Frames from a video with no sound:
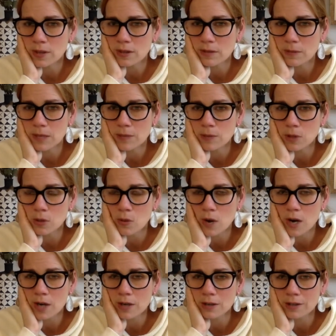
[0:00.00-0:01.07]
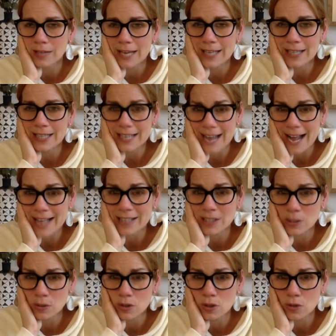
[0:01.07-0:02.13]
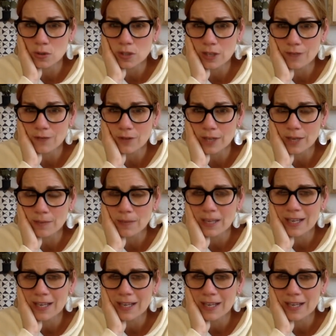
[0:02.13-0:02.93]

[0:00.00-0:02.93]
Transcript: people who are likely to ask you to do stuff for them.